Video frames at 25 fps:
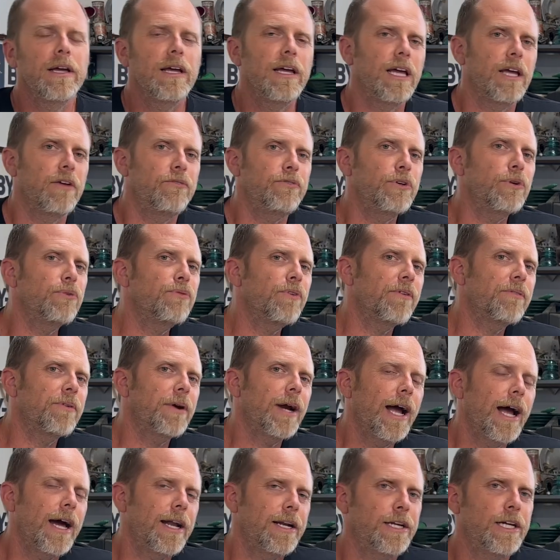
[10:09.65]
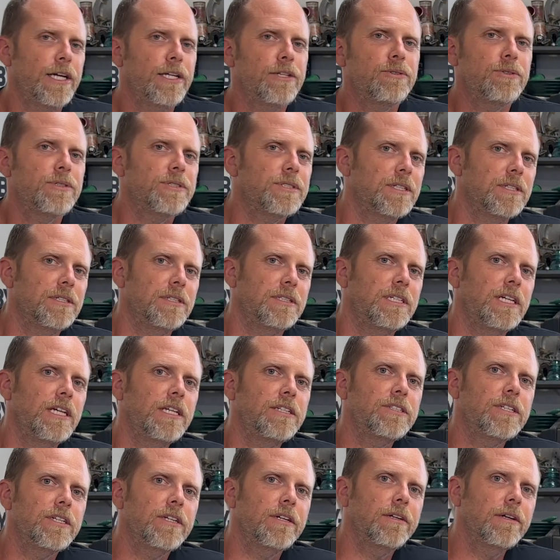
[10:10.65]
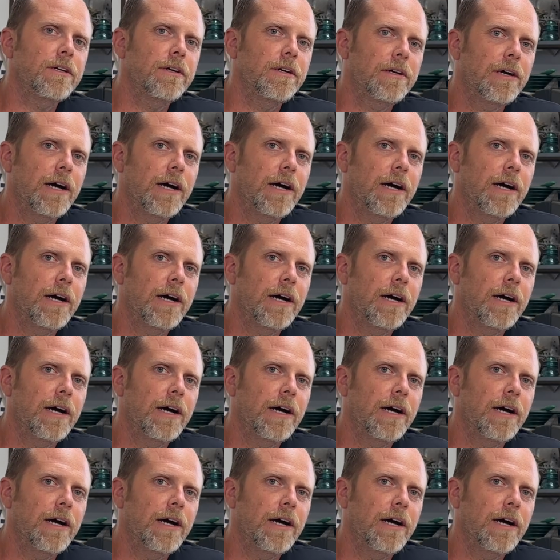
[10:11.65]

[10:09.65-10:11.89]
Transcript: If you've ever had an interest in teaching